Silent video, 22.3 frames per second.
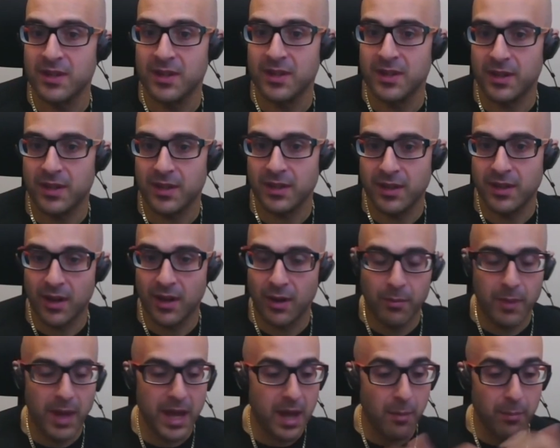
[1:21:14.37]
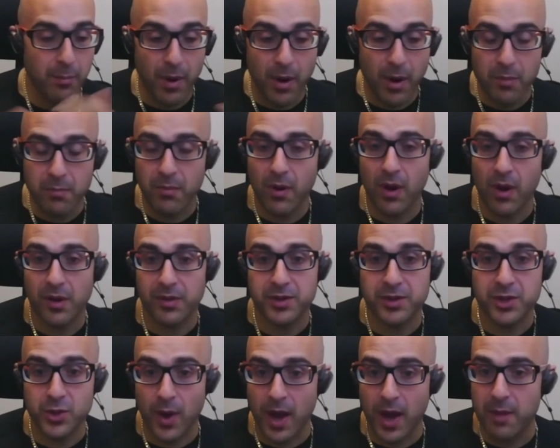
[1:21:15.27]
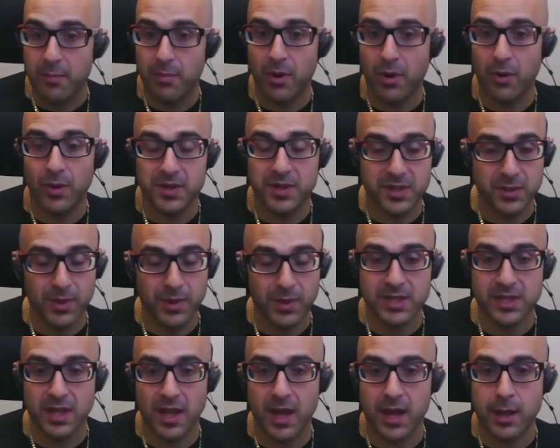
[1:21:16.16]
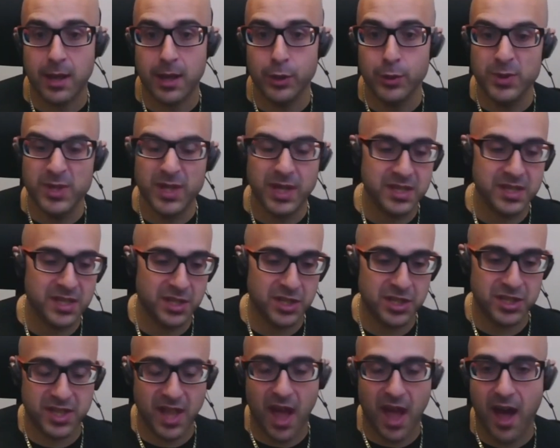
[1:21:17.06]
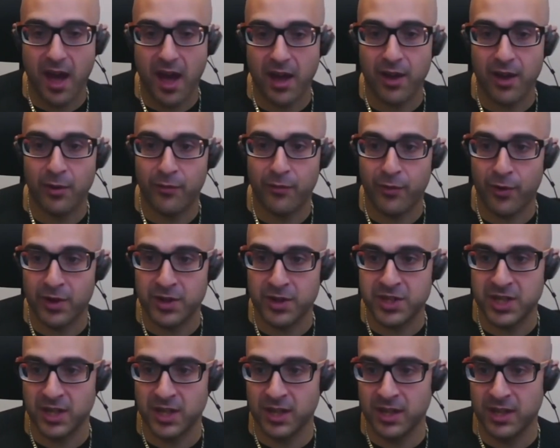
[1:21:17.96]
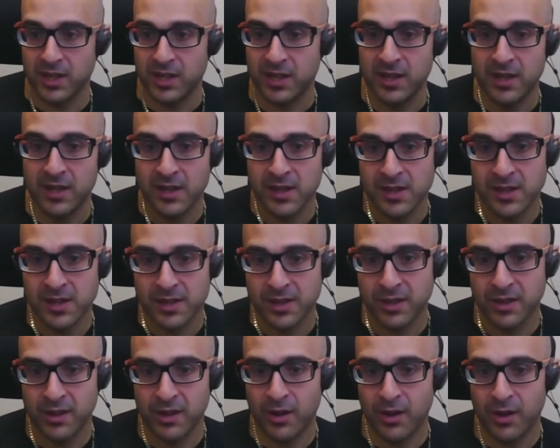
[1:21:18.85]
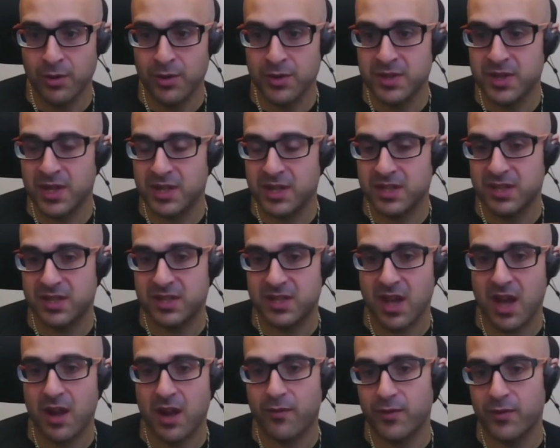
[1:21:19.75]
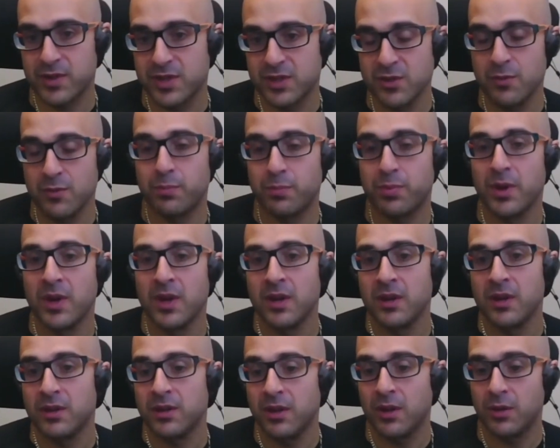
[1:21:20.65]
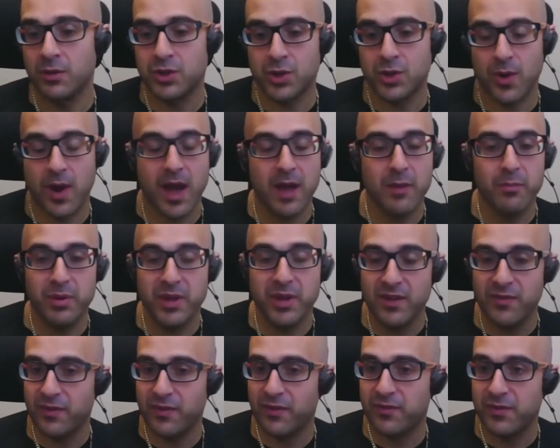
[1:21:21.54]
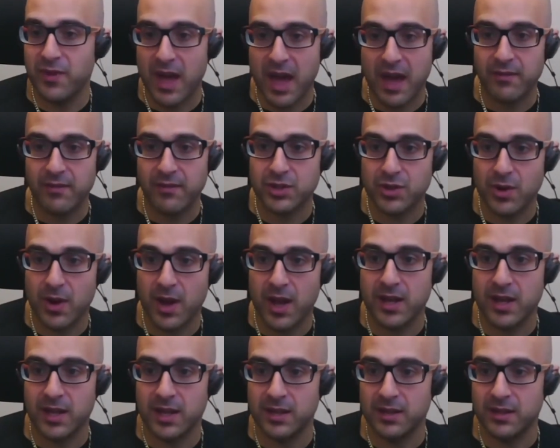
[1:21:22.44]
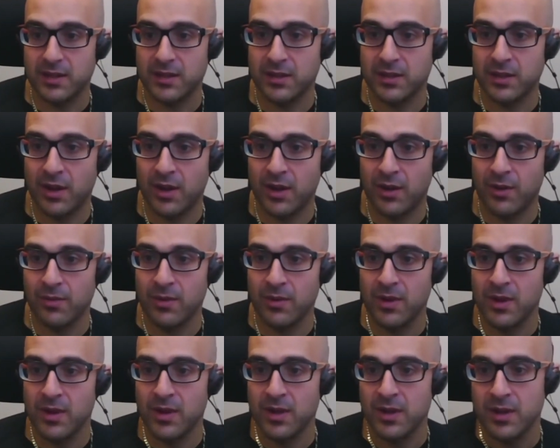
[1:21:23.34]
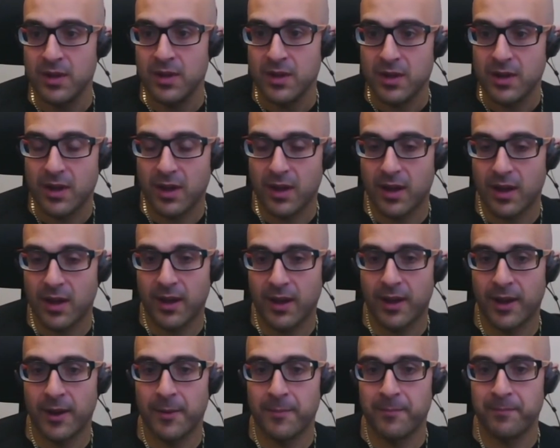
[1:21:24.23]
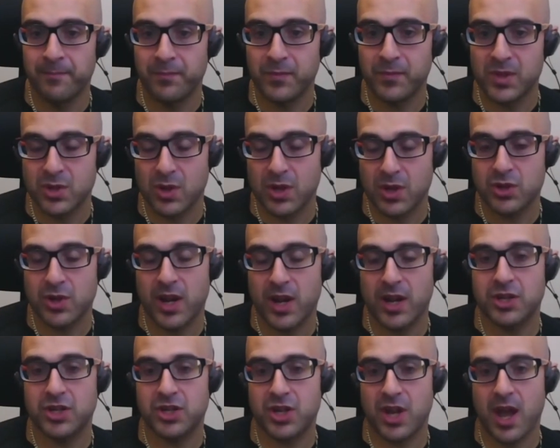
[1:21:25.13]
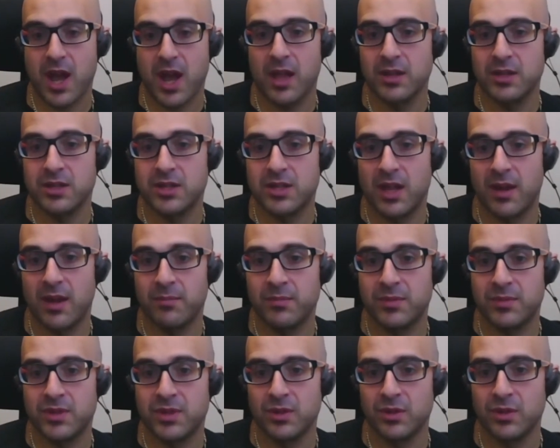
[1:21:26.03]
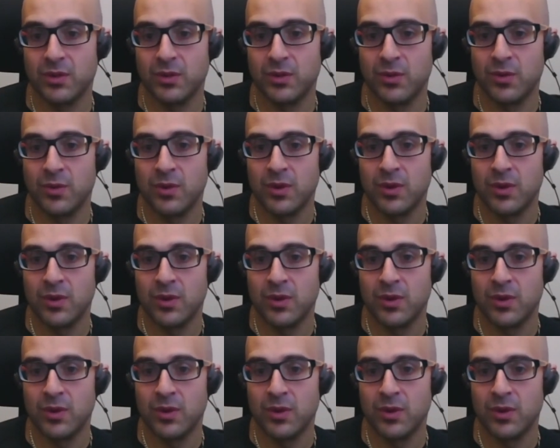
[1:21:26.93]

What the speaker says: Make a bone broth, try bone broth, see what it's like. Use it as a stock for a chili. Use it as a stock for soup. Try beef if you haven't tried it. So I try to challenge them to